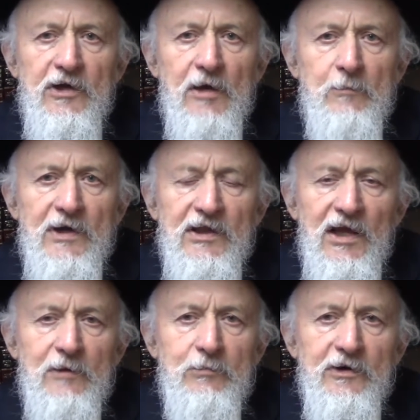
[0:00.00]
Chabad
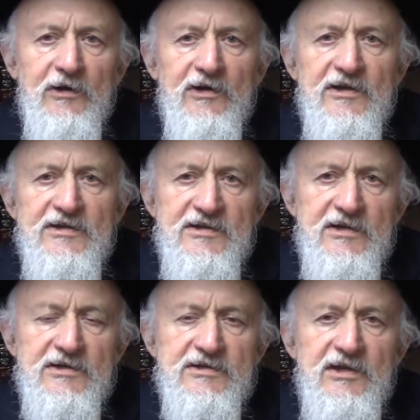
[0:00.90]
Library,
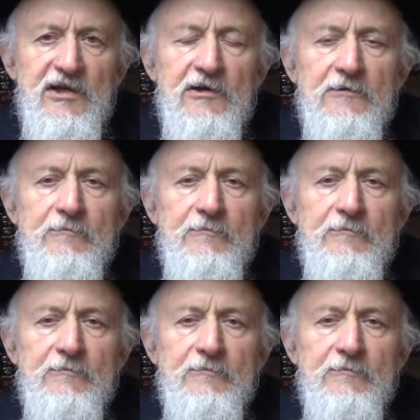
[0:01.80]
since then.